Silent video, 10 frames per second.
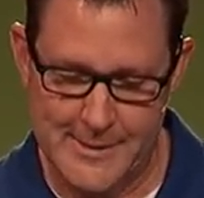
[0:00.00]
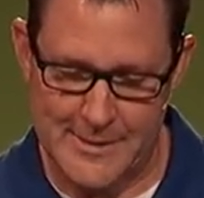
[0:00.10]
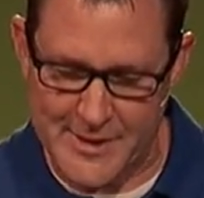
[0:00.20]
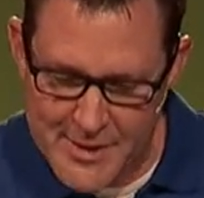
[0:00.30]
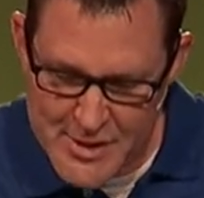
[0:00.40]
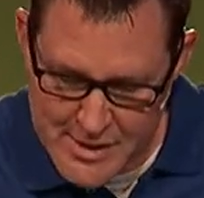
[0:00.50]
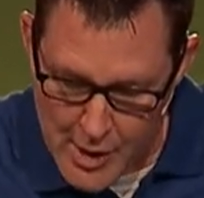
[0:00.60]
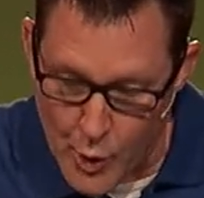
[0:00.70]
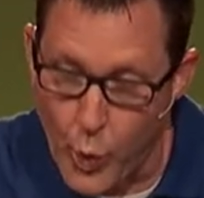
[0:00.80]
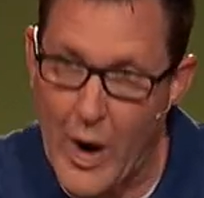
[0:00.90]
let us just
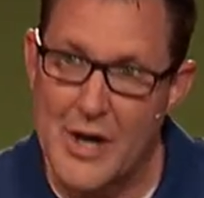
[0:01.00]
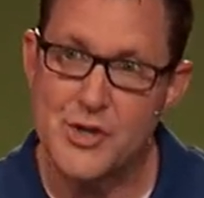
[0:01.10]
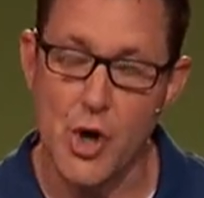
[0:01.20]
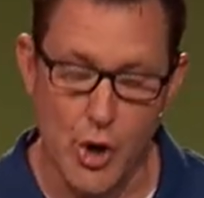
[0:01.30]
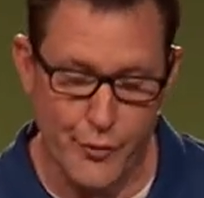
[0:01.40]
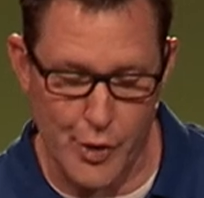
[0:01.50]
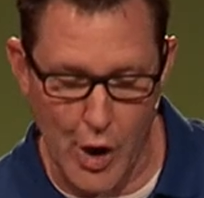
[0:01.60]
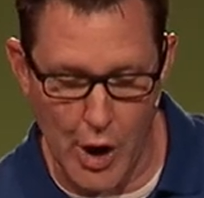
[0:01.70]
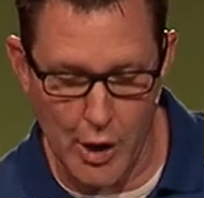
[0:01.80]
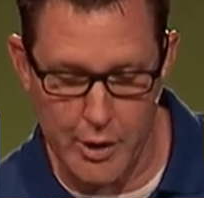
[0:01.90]
wash over
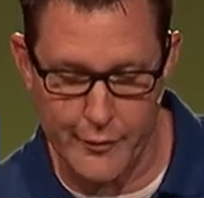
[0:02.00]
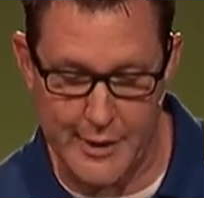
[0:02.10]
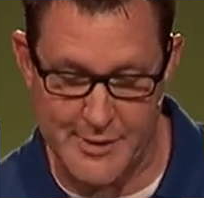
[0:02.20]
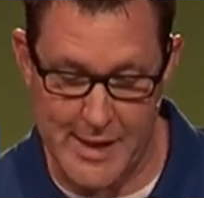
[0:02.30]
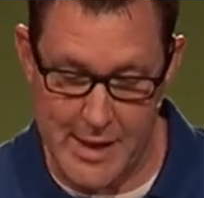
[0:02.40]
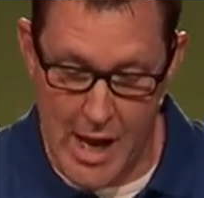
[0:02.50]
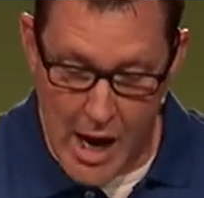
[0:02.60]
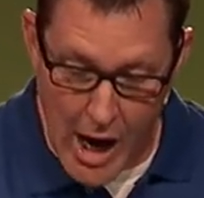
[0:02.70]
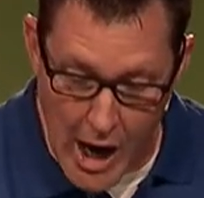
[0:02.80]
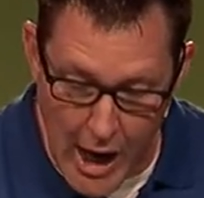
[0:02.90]
all of us and
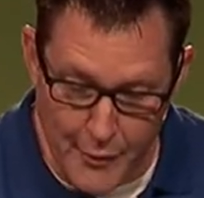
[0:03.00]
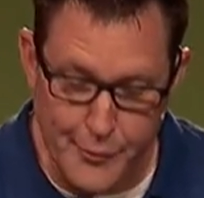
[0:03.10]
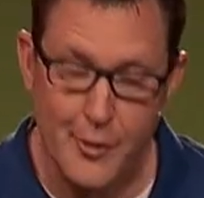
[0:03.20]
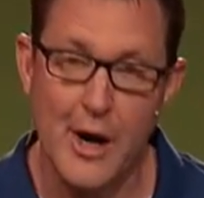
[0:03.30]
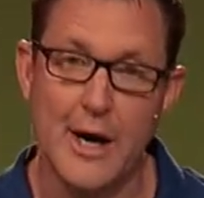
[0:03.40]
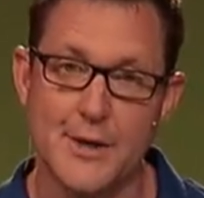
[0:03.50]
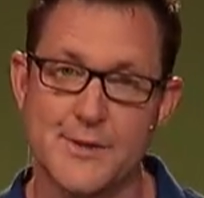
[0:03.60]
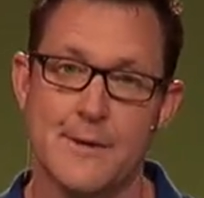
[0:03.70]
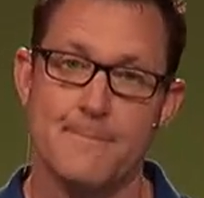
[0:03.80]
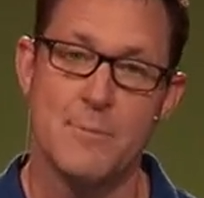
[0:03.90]
offer
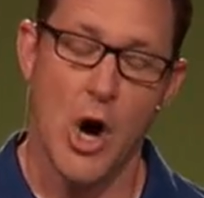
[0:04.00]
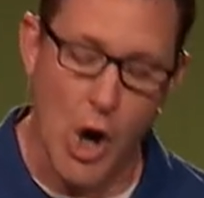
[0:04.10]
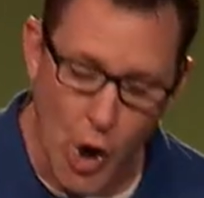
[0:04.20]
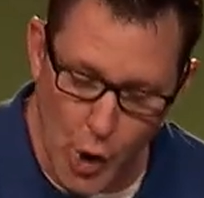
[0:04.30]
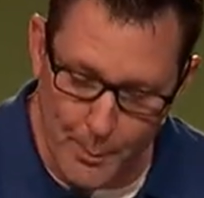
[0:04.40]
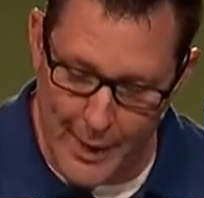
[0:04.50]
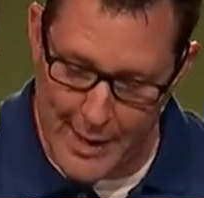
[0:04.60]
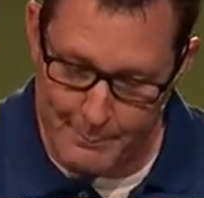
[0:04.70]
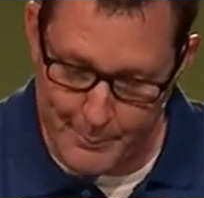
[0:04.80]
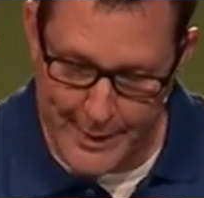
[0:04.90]
us hope
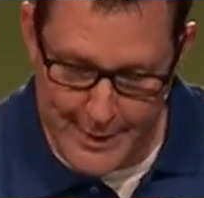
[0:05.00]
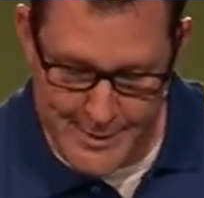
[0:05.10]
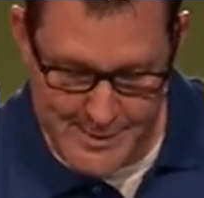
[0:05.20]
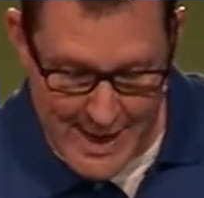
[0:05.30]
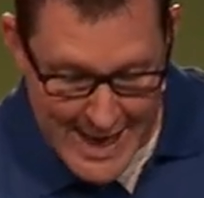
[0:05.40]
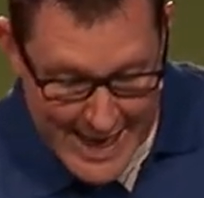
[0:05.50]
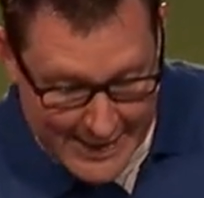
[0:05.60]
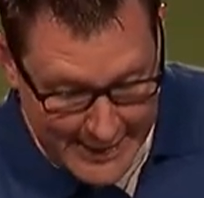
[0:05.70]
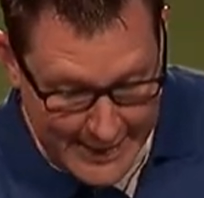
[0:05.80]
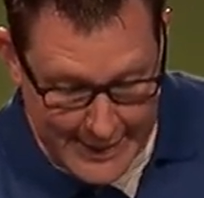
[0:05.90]
and peace
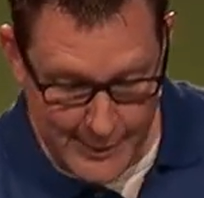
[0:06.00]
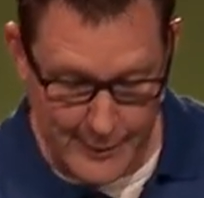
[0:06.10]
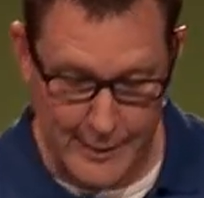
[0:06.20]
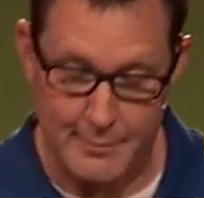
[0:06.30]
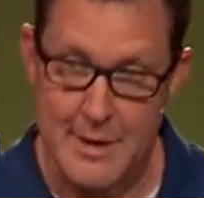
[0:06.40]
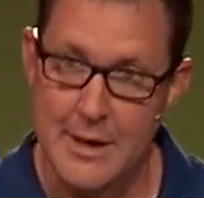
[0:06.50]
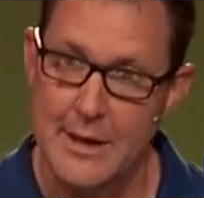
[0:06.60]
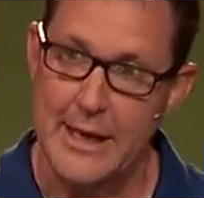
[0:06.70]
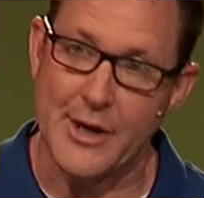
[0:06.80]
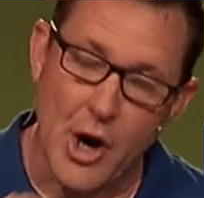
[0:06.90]
and healing
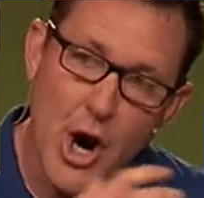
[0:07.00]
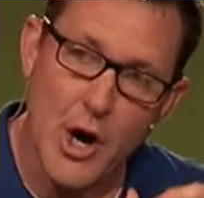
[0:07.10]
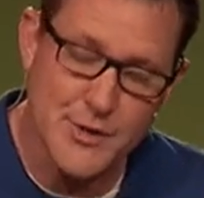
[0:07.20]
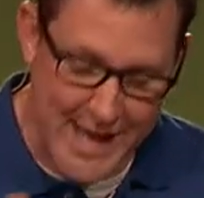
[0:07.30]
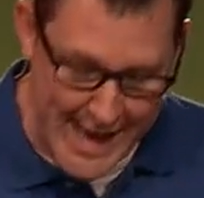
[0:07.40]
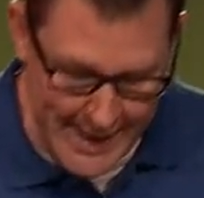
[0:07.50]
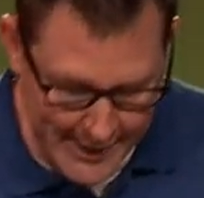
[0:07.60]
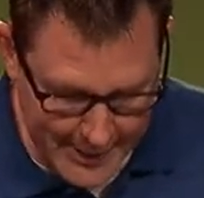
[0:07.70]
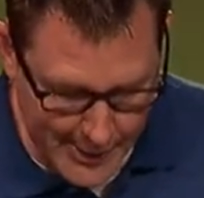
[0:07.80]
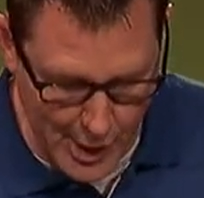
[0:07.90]
in our hearts and
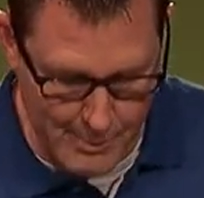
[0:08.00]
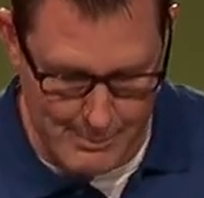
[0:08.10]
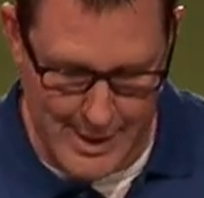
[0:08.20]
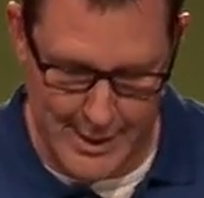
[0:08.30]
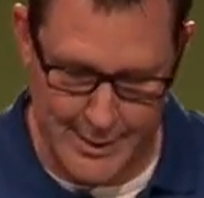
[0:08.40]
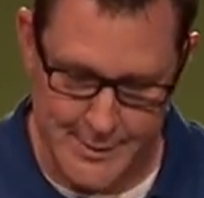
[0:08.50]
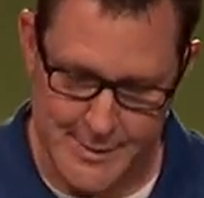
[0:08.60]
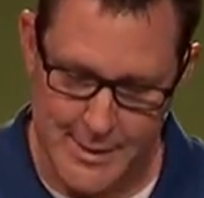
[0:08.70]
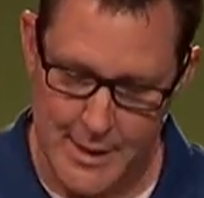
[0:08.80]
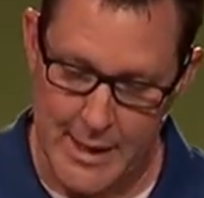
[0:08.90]
in our
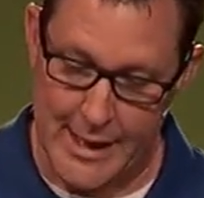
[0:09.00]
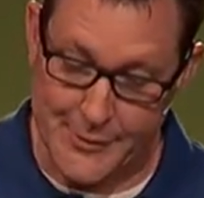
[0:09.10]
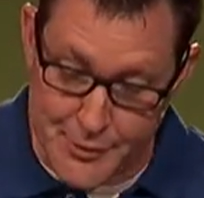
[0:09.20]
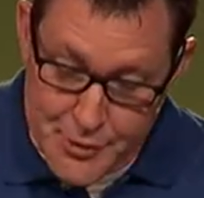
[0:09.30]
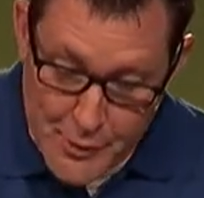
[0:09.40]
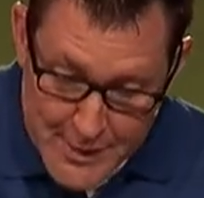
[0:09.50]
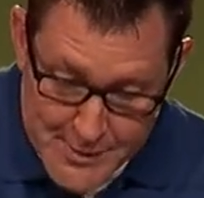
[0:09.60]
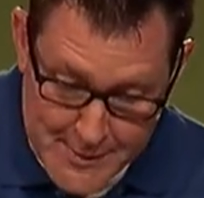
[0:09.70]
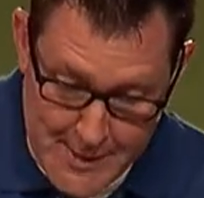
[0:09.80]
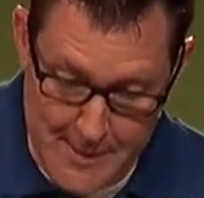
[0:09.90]
minds, and to
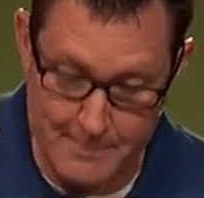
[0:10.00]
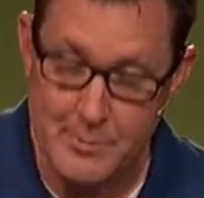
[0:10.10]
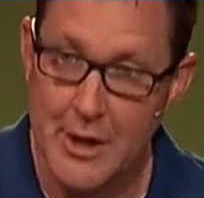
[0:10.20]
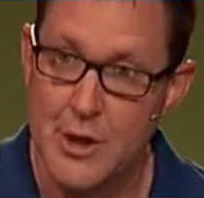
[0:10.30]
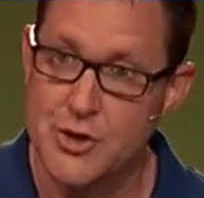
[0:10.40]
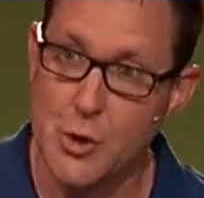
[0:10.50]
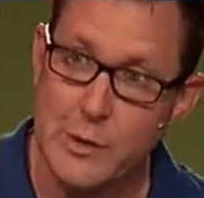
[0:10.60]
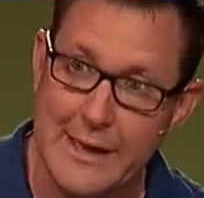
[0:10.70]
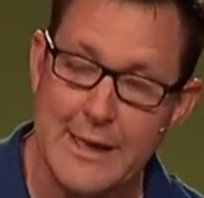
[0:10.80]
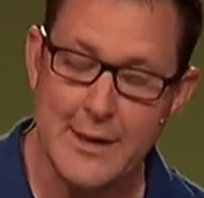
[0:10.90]
trust him to
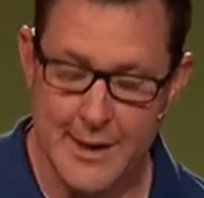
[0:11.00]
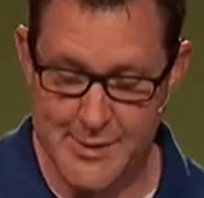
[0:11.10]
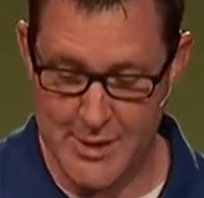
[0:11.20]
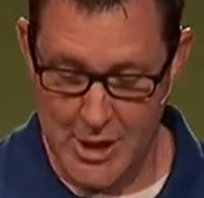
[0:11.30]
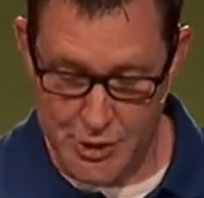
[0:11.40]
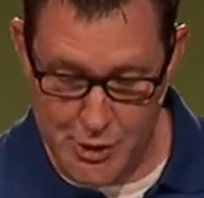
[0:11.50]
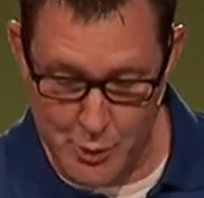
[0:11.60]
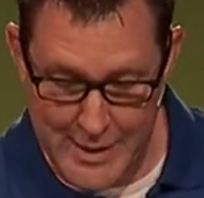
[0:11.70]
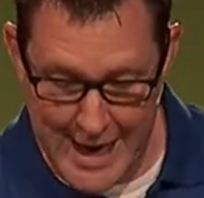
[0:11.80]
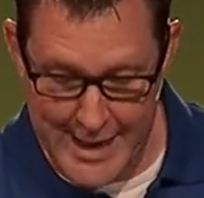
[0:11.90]
lead us, to
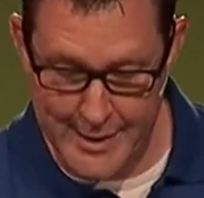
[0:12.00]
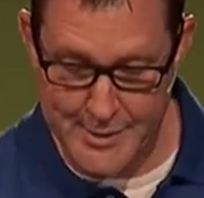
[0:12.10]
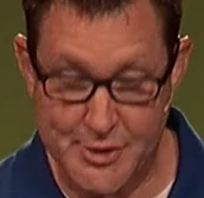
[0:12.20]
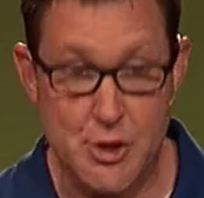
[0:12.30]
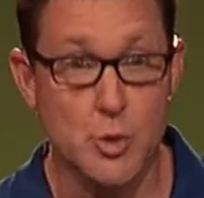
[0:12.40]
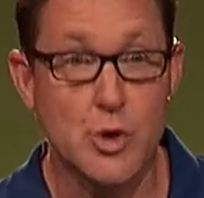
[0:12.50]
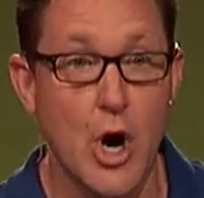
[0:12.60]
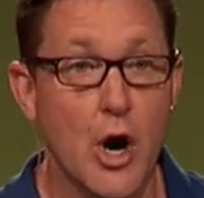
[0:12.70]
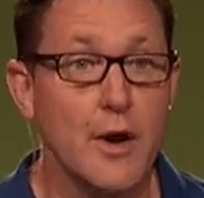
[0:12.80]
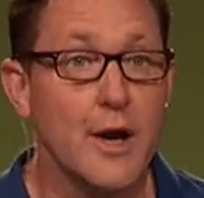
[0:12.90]
guide to
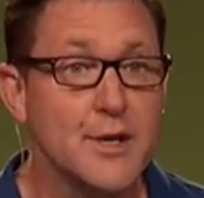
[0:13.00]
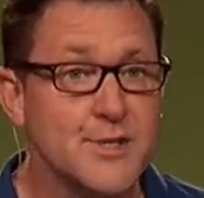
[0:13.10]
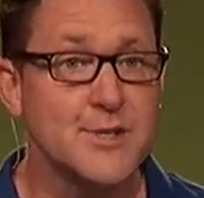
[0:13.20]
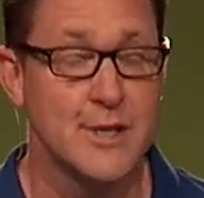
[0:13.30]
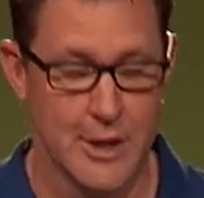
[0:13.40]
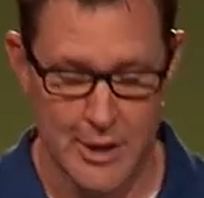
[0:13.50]
guard us,